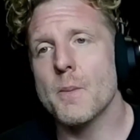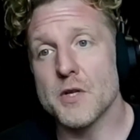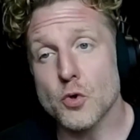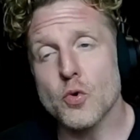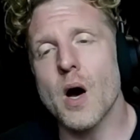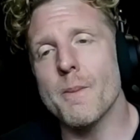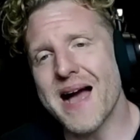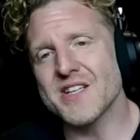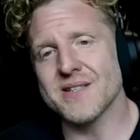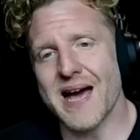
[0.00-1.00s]
So
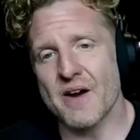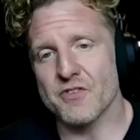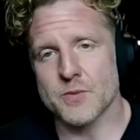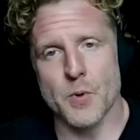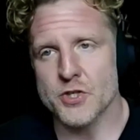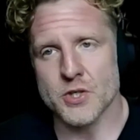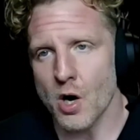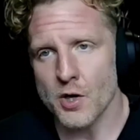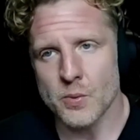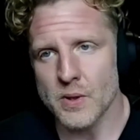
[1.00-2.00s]
imagine the average person
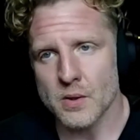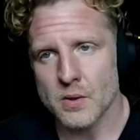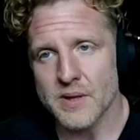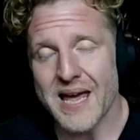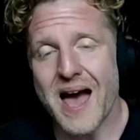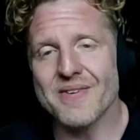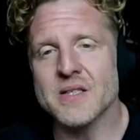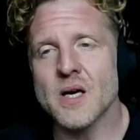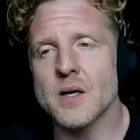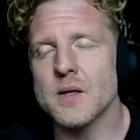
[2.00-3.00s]
arguing. They
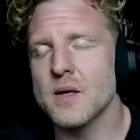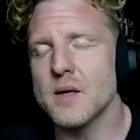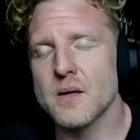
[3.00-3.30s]
haven't done